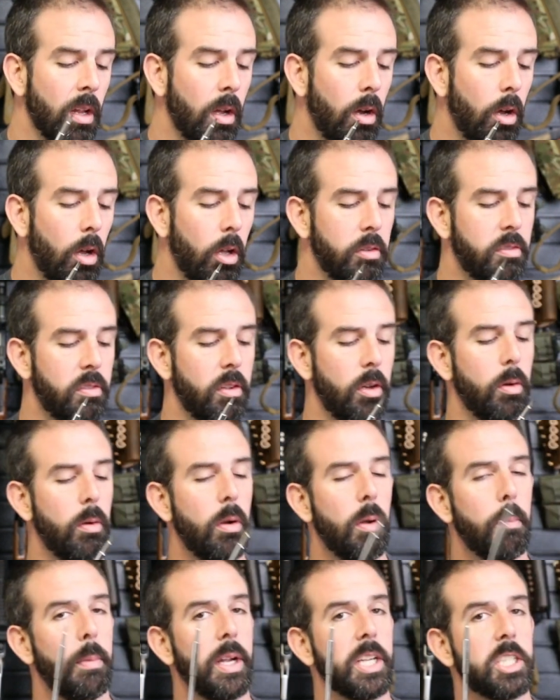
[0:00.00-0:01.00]

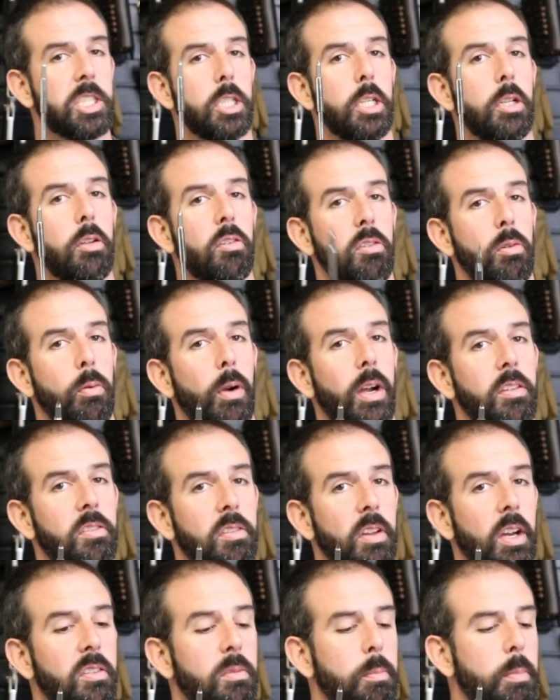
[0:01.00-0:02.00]
Also, make sure you use the right
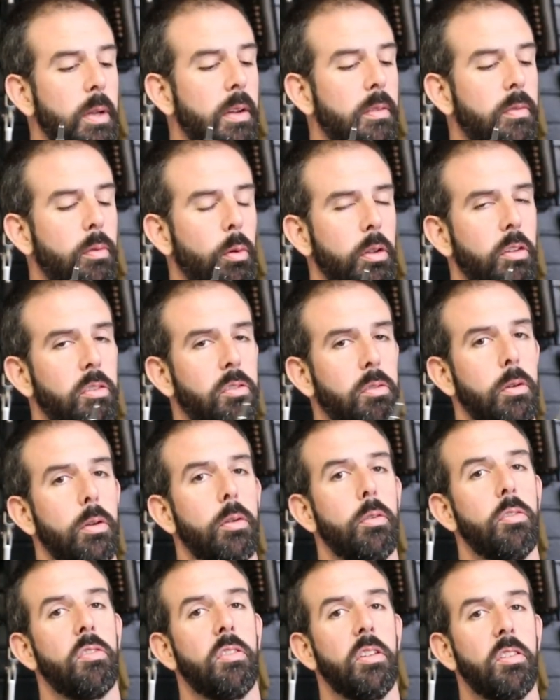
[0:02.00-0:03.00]
size bit for the
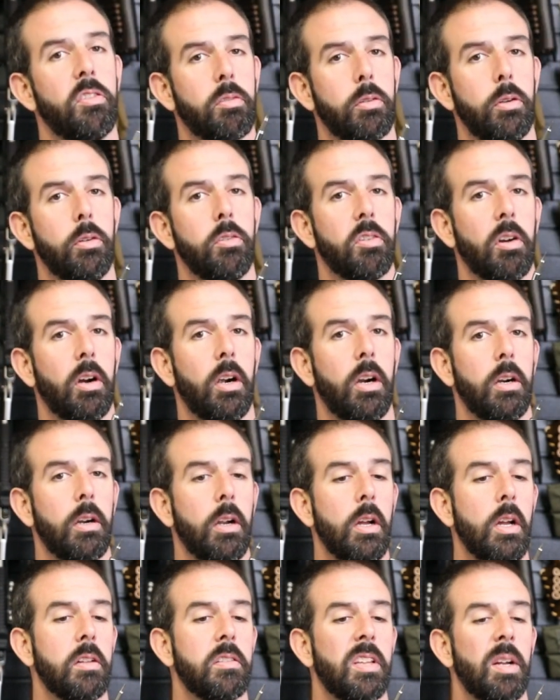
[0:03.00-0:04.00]
screws. These screws
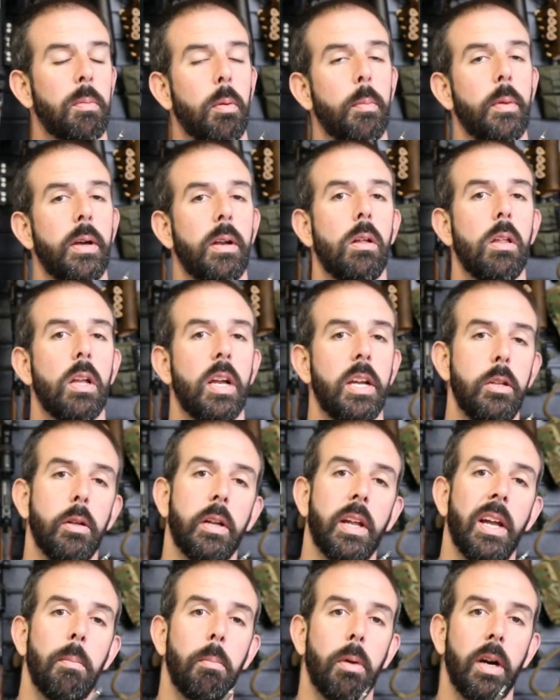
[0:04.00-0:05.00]
are temperamental and you
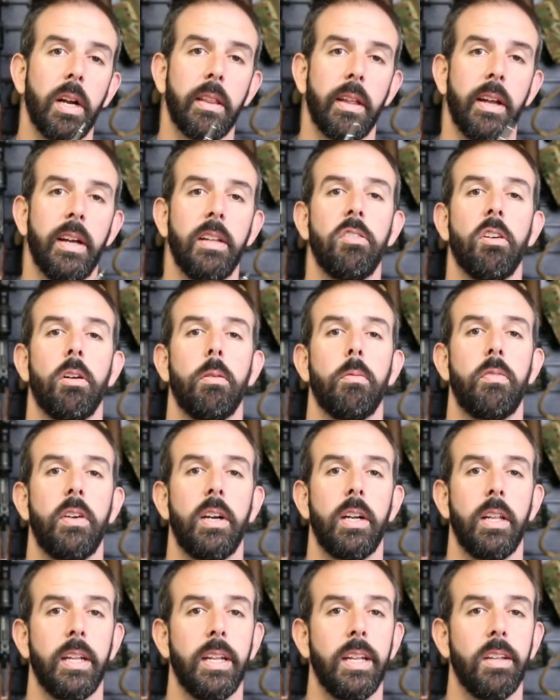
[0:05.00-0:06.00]
can break the heads on them
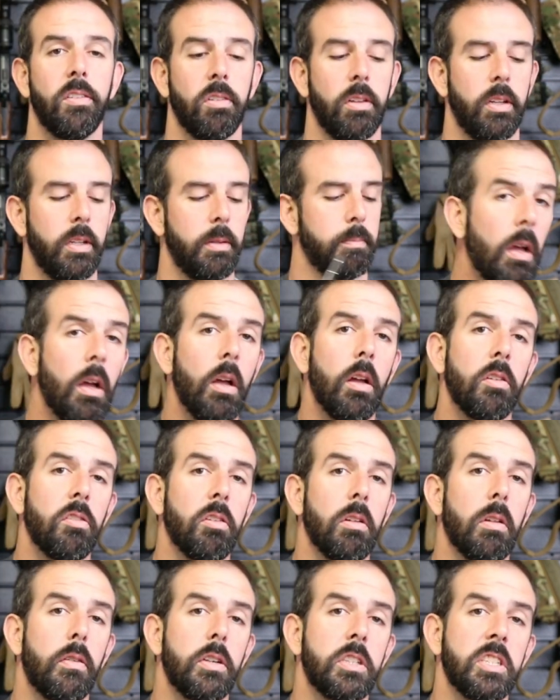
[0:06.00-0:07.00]
fairly easily.
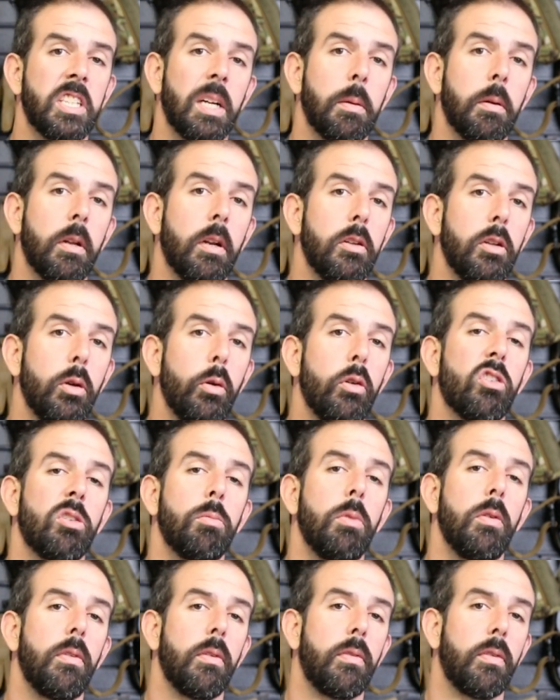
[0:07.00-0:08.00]
So the first thing I'm gonna do is
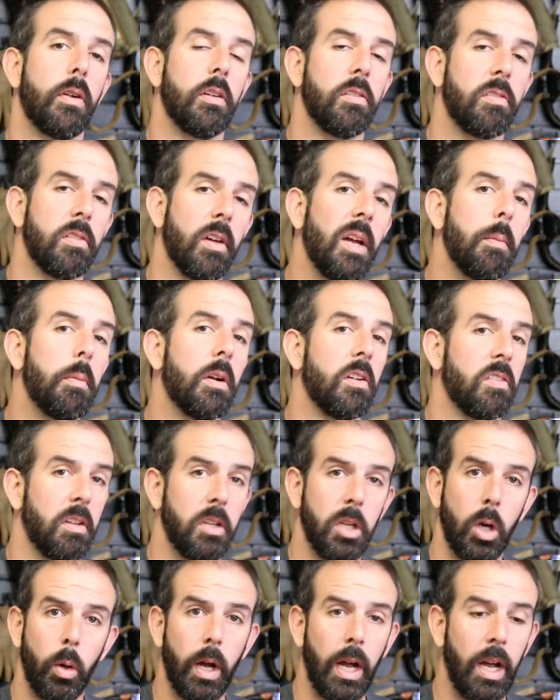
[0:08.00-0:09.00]
remove the front sight because I
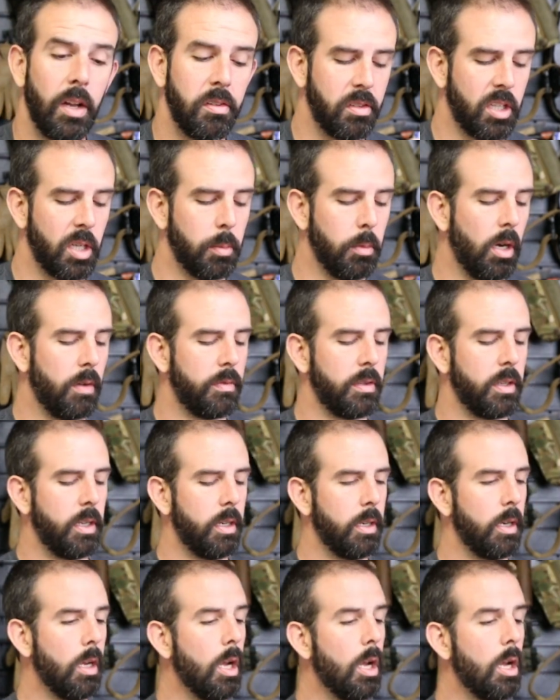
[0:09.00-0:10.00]
know it has to come off of here.